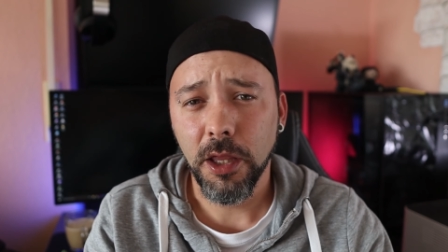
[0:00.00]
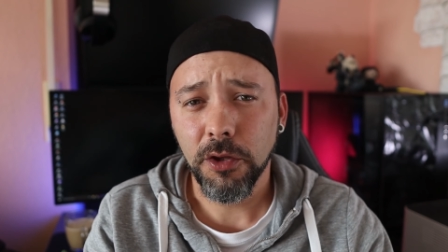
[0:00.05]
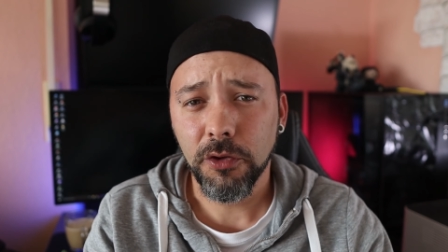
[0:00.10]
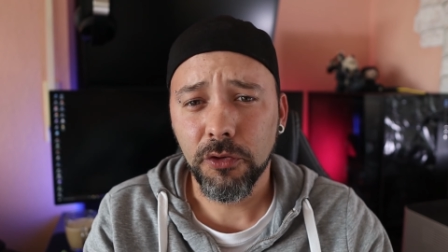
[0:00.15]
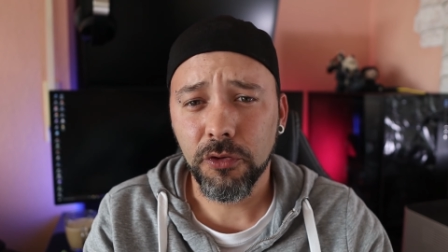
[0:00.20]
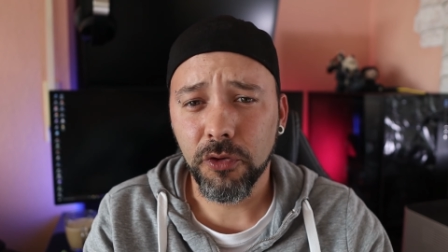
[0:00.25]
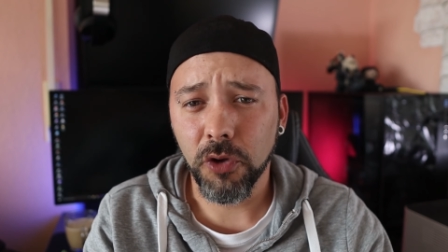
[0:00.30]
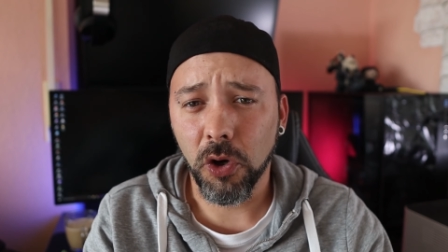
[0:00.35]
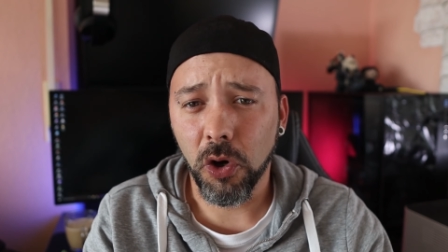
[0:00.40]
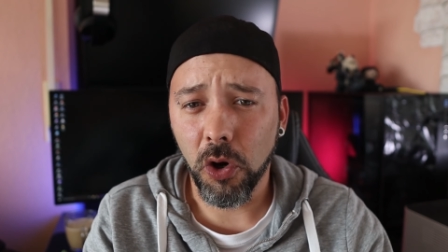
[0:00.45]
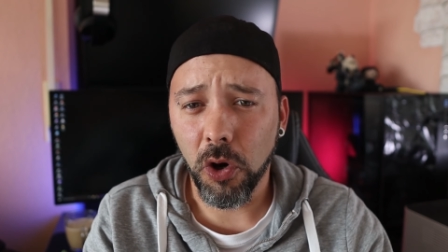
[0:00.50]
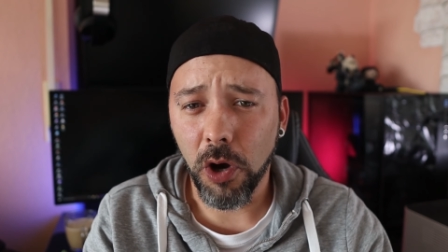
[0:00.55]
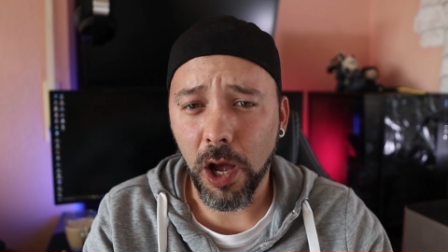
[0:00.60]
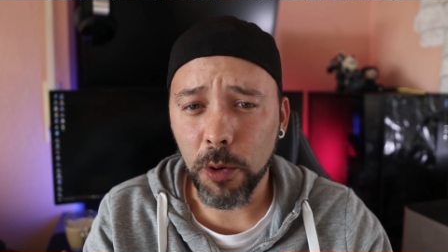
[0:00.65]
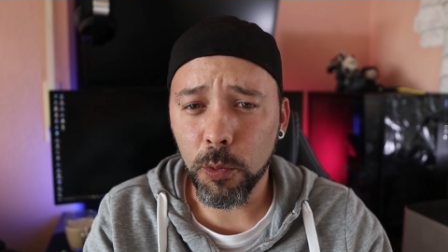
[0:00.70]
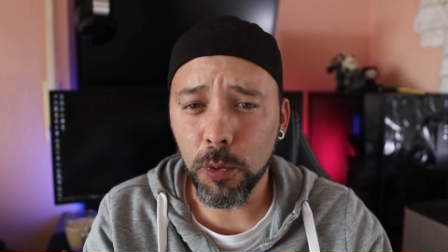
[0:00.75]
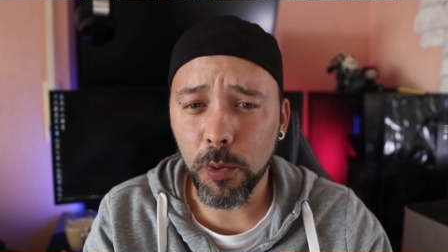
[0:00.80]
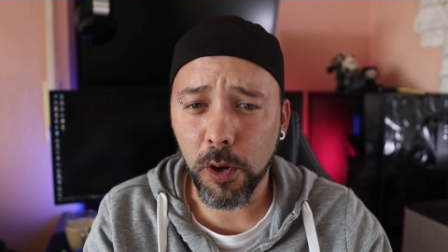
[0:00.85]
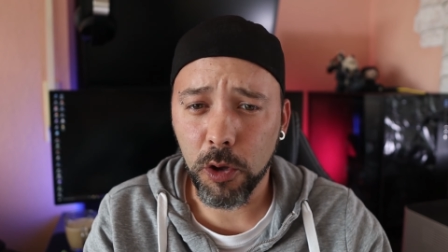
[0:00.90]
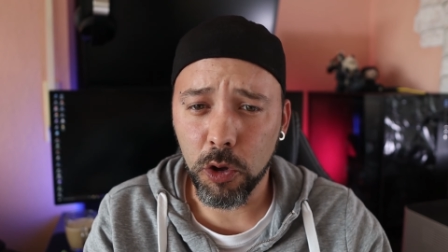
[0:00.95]
So
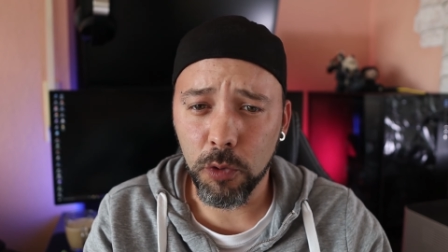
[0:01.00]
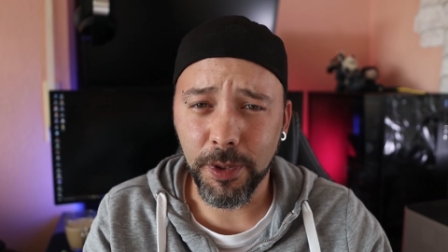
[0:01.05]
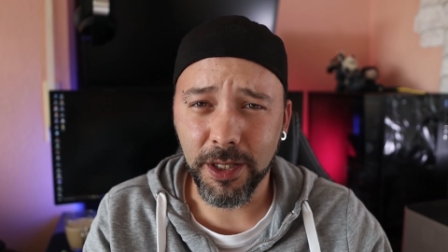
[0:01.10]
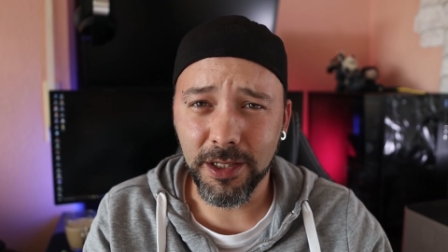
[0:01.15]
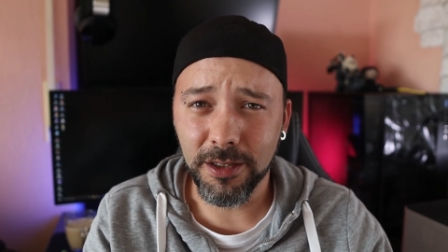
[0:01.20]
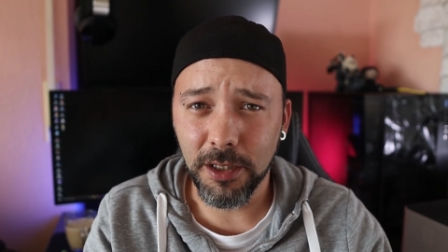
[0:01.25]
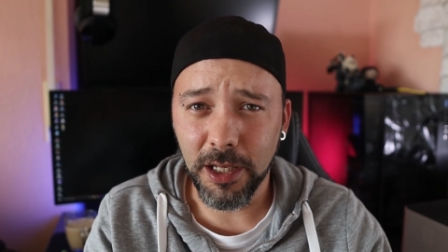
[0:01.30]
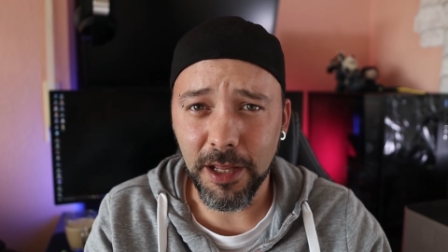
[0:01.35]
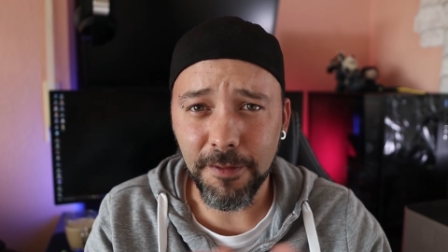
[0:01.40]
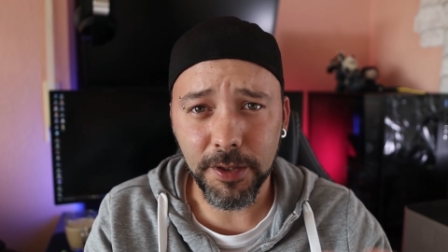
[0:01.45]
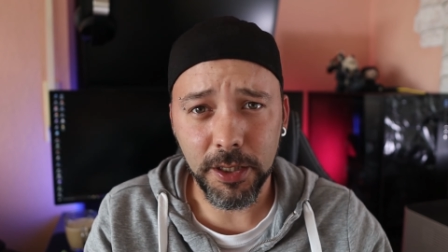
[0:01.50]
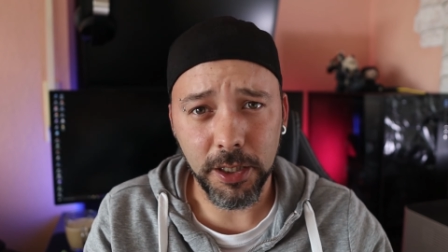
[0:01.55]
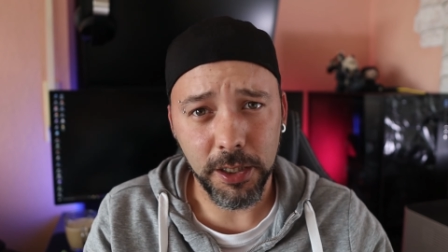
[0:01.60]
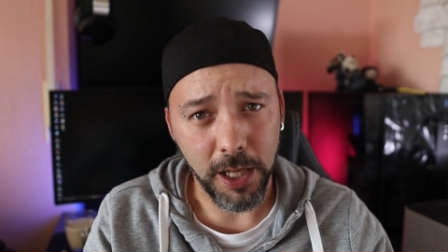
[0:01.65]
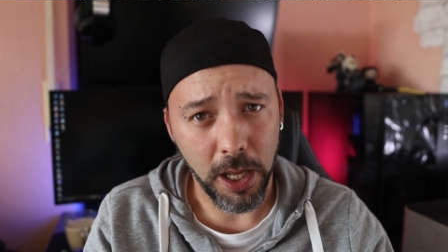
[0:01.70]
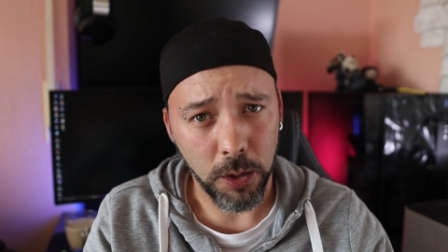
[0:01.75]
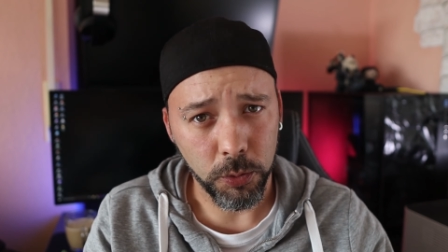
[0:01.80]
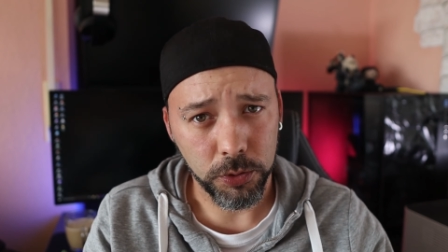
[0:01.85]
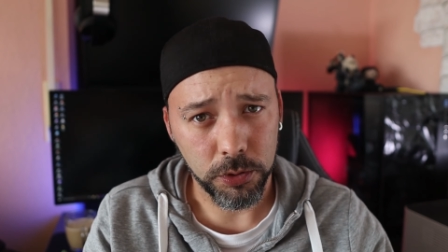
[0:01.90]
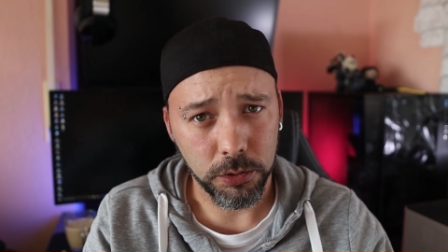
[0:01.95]
I will recommend leave it
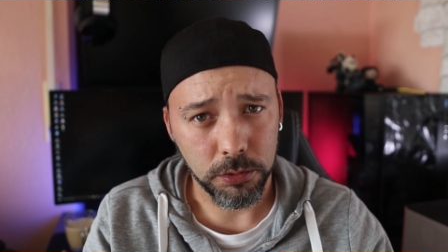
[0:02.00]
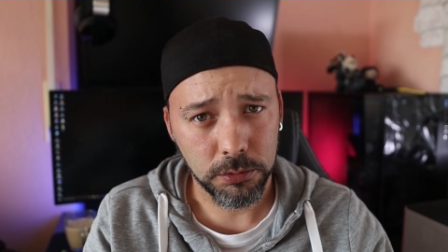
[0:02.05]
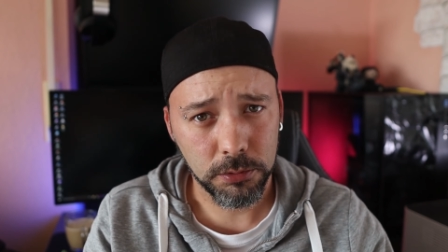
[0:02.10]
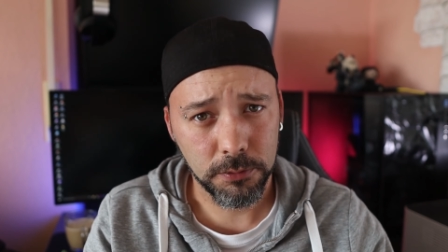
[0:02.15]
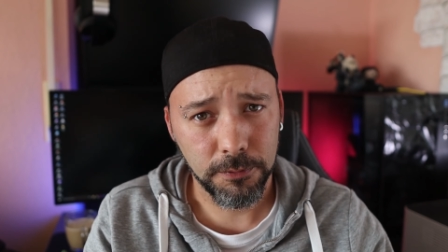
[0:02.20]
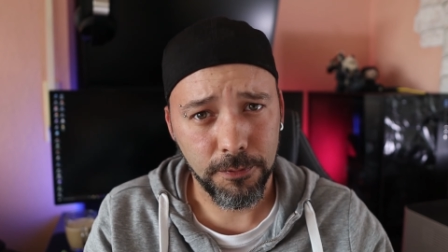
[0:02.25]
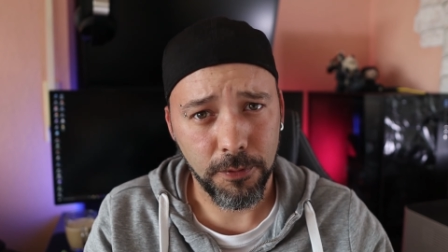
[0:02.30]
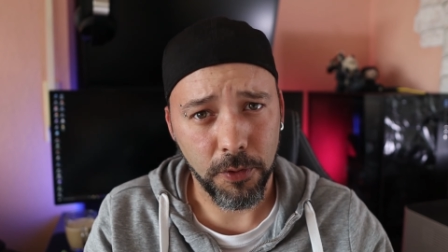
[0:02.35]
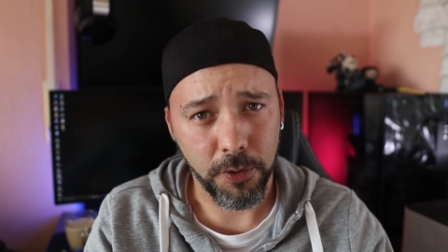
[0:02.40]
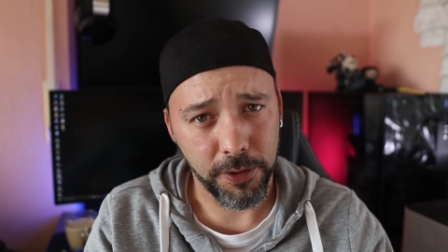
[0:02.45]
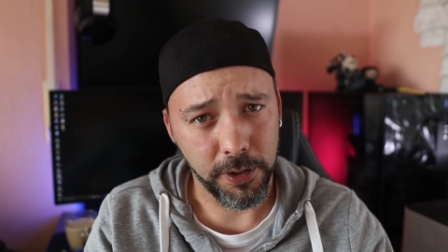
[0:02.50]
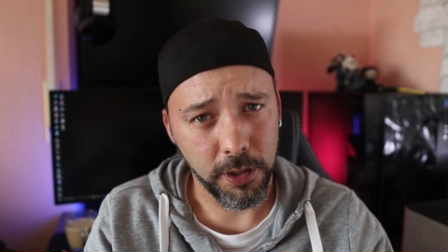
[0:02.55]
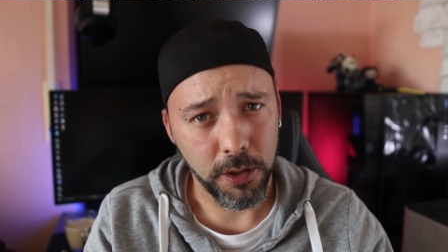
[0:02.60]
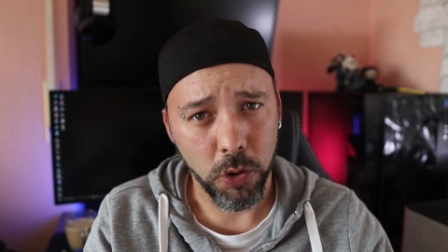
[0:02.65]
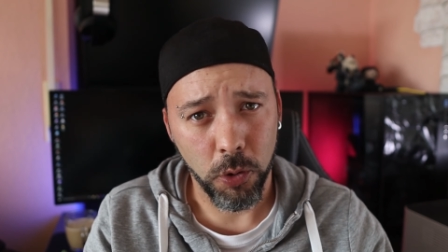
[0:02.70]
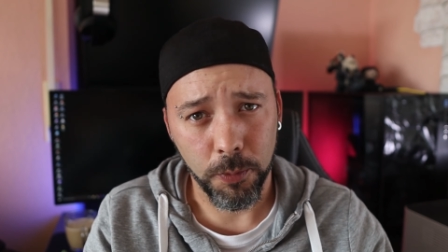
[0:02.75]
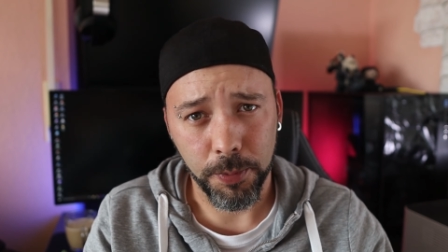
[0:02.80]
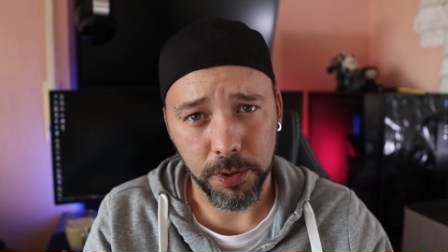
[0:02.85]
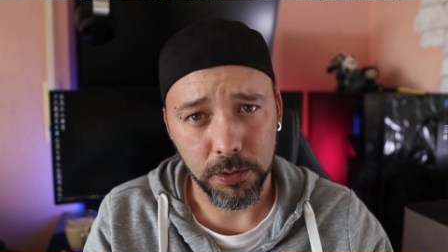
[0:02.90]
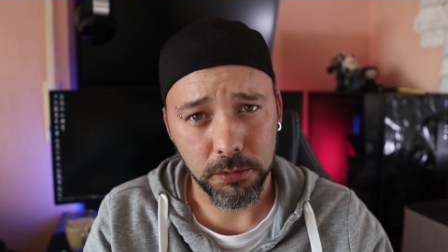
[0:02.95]
in auto. For the
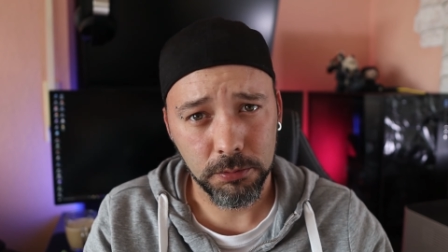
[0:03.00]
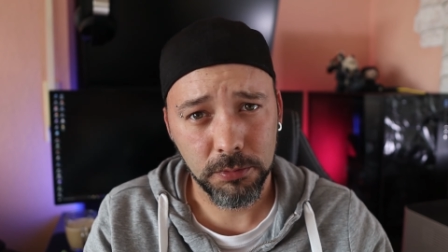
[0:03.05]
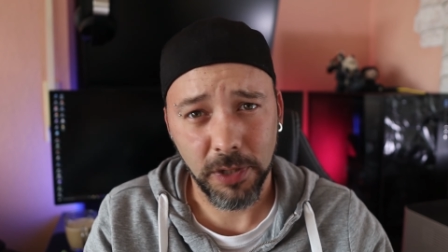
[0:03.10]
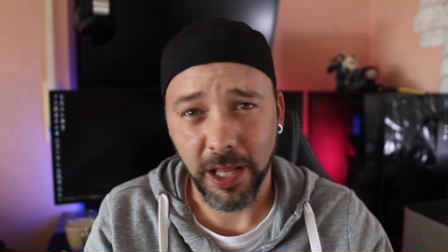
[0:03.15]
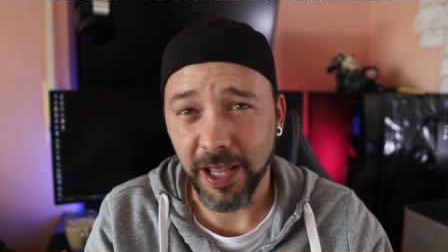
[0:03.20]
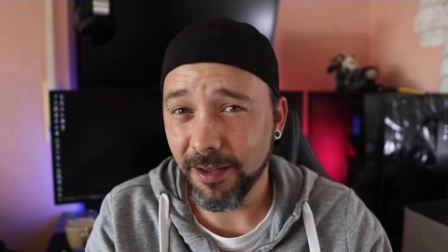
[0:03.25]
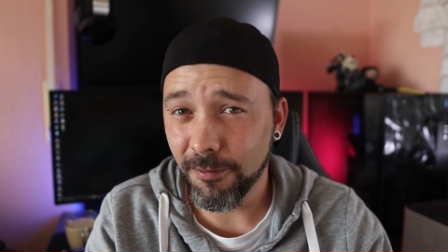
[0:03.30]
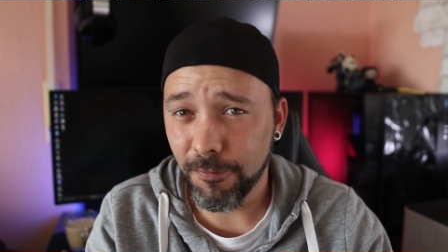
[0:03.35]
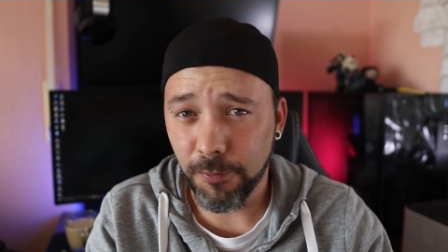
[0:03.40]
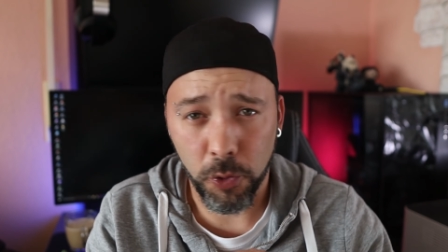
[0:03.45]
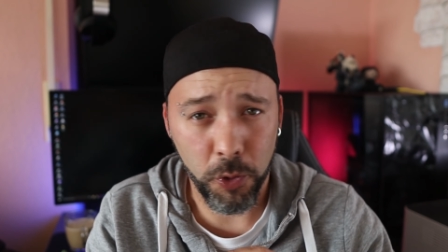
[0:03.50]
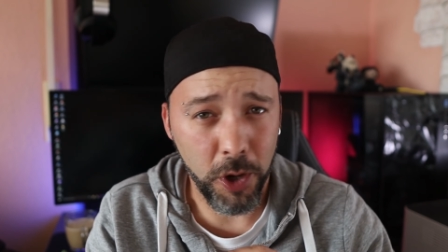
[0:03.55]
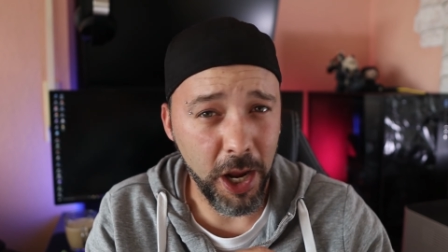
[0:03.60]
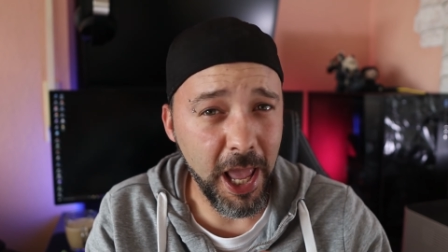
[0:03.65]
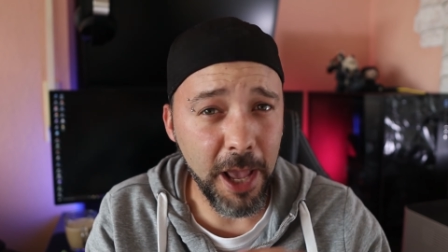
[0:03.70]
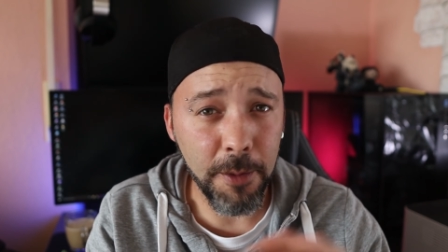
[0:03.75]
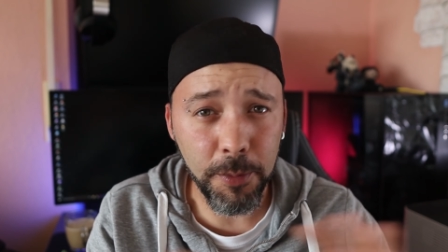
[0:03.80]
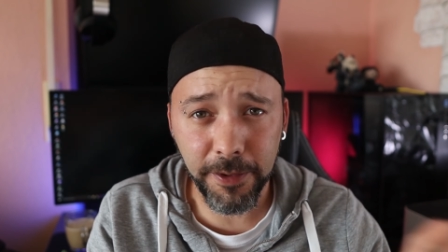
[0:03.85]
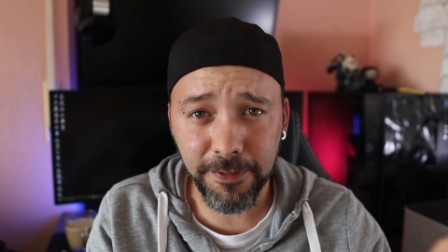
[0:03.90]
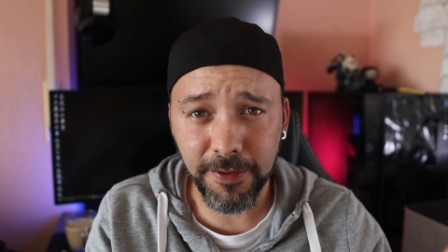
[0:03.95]
GoPro. For
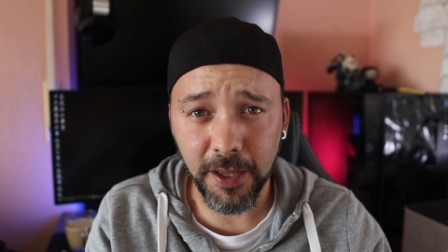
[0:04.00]
every